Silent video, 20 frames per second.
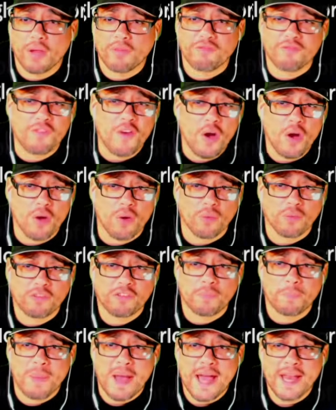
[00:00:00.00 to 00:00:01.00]
F Os
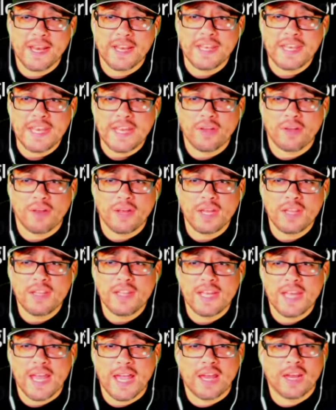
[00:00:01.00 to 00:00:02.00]
spotted near
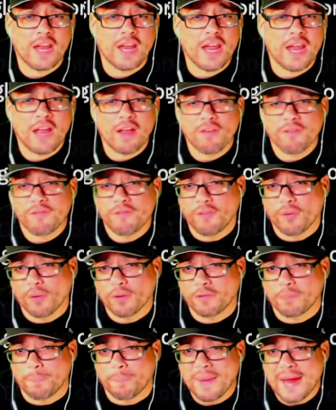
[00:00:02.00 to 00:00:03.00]
Indiana Air
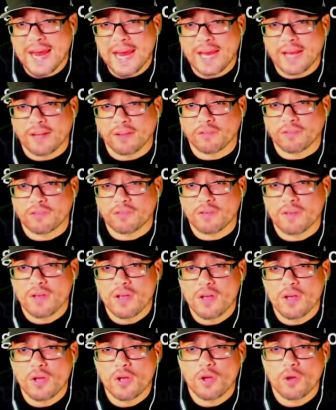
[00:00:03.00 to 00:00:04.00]
Force Base,
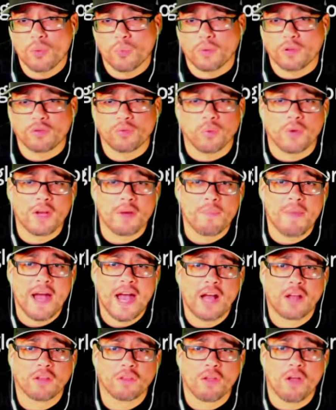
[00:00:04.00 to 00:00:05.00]
where twenty
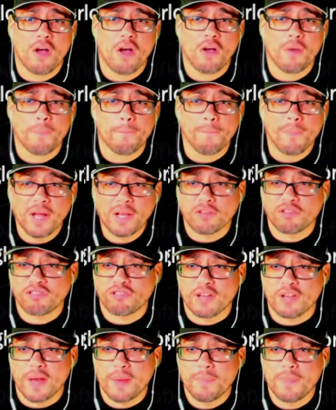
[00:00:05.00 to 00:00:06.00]
mile long
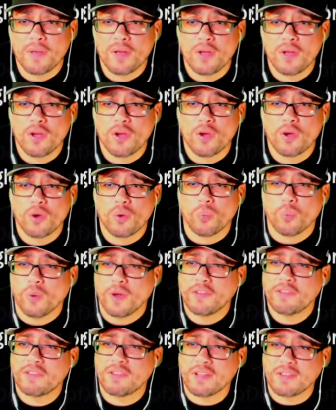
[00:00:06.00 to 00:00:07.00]
mothership
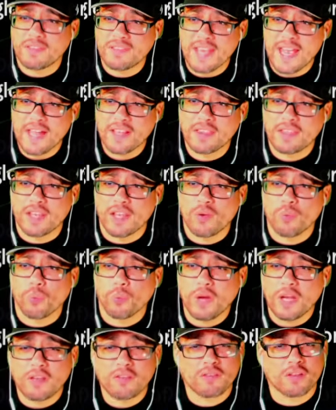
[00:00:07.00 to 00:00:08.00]
was detected
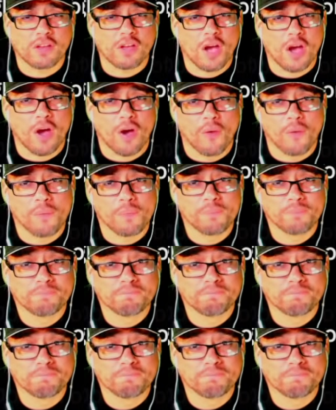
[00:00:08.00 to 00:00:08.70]
weeks ago.